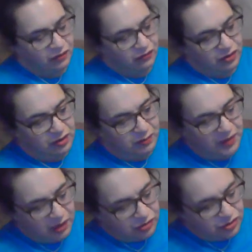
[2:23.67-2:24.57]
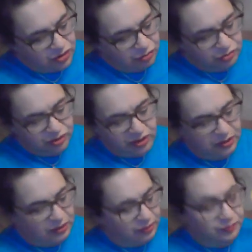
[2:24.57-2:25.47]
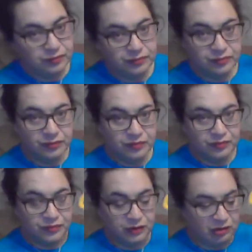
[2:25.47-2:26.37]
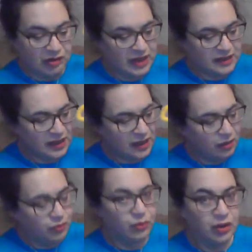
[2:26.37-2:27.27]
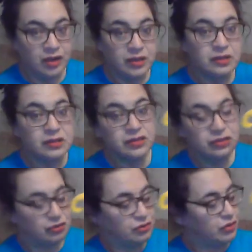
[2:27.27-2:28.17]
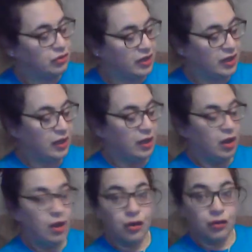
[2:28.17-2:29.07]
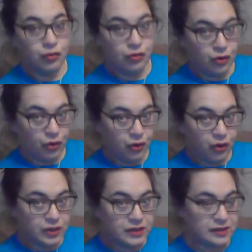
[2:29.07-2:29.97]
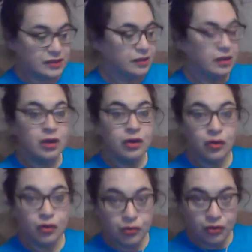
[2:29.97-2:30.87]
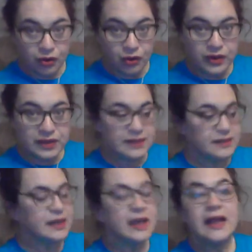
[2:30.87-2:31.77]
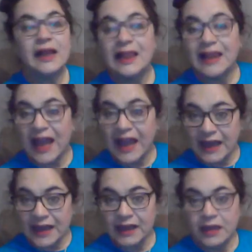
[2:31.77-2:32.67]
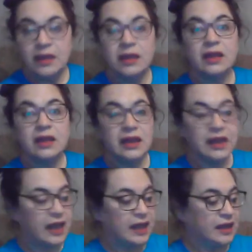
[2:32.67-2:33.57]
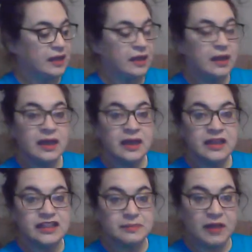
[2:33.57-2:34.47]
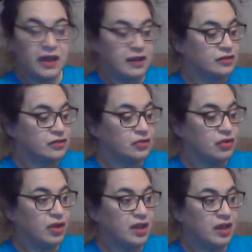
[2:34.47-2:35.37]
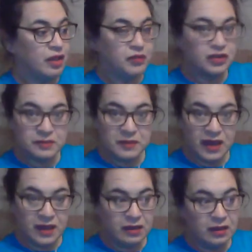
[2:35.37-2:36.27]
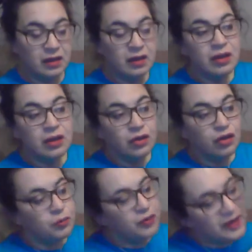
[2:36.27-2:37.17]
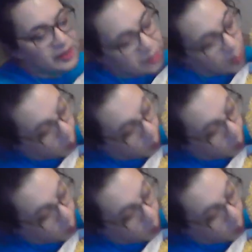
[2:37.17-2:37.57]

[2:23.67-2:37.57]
For the bigger children. Ready? One, two, three. Cross, cross. Line, line, spiders crawling up your spine. Cool breeze,